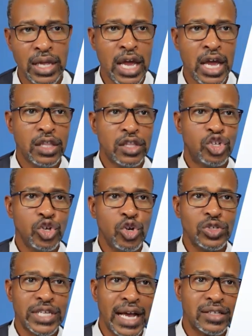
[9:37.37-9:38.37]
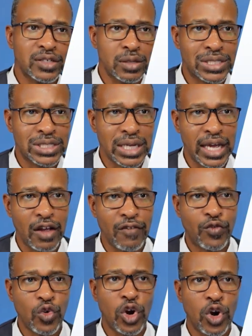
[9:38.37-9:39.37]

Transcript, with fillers: the Jews answered him, saying, For a